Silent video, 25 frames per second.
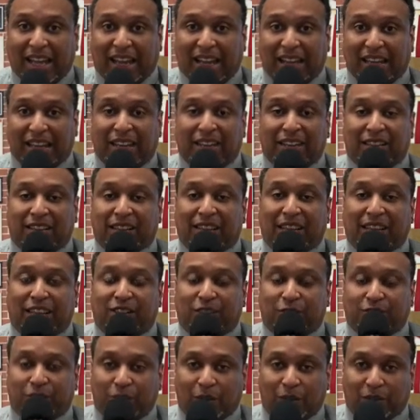And anything that
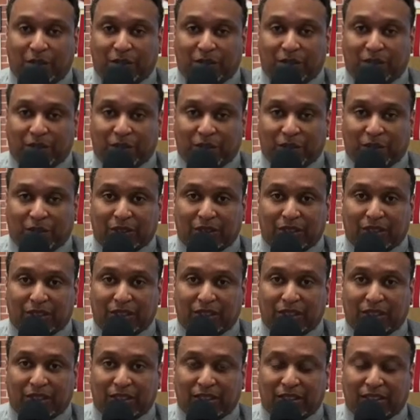you focus on,
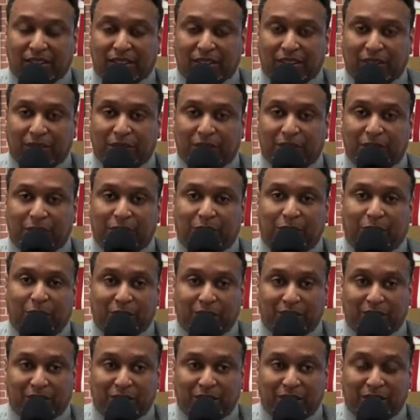when you
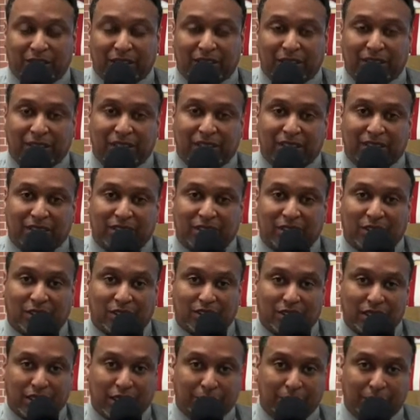focus on it, it starts
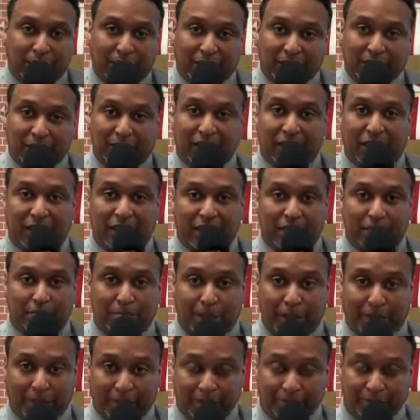to get bigger and it gets
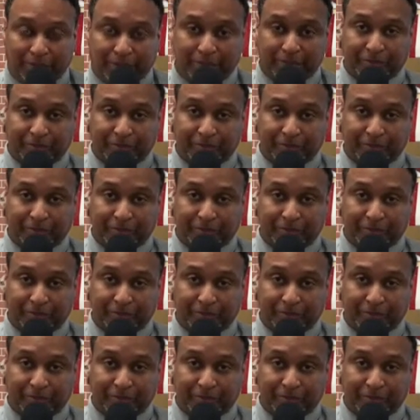better.